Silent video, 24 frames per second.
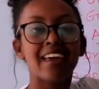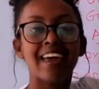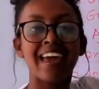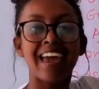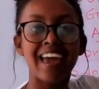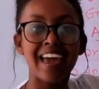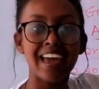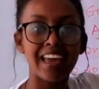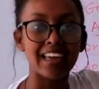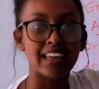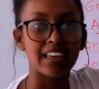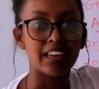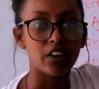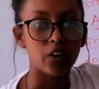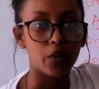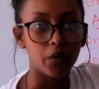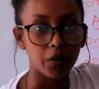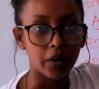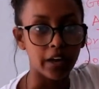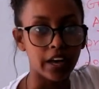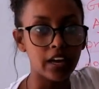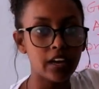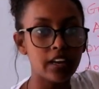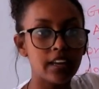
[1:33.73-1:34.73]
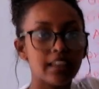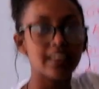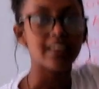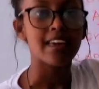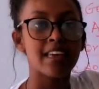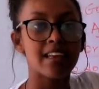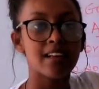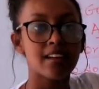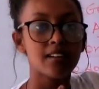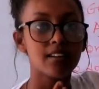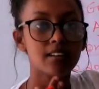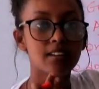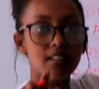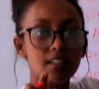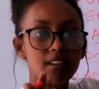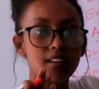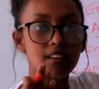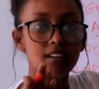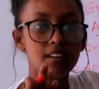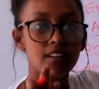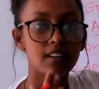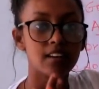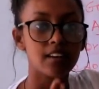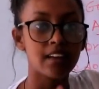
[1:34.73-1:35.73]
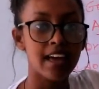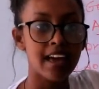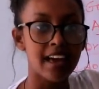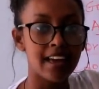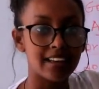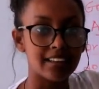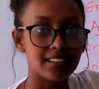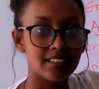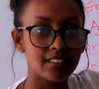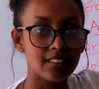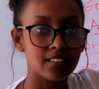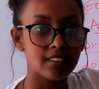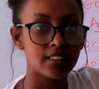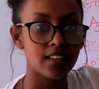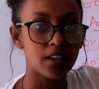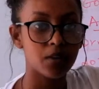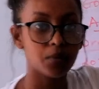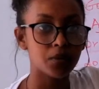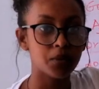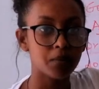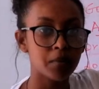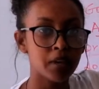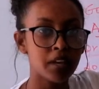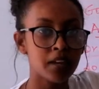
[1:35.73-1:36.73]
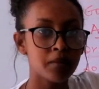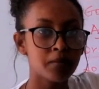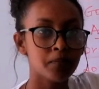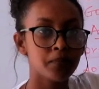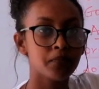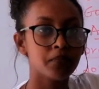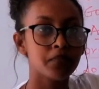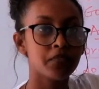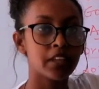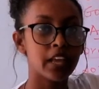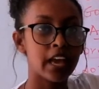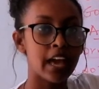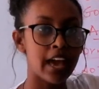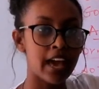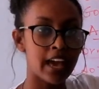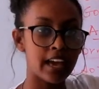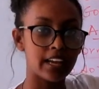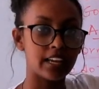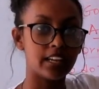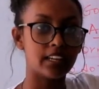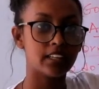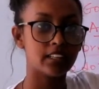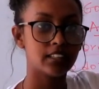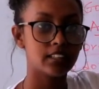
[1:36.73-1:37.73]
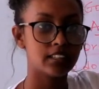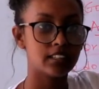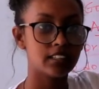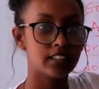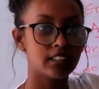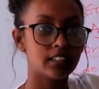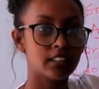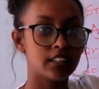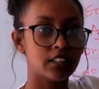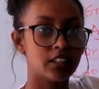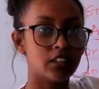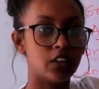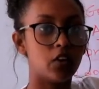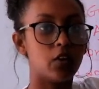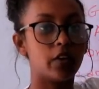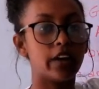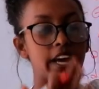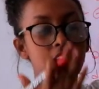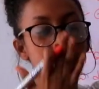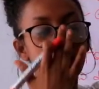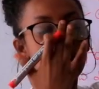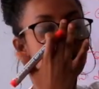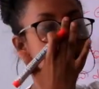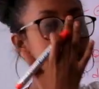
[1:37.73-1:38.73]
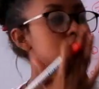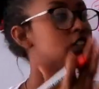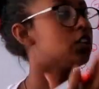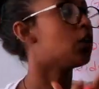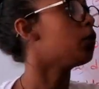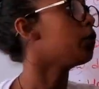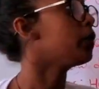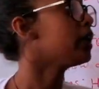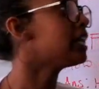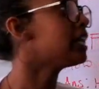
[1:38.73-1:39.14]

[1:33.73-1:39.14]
hey. Okay. Hey, say with me. Hey. Okay, so we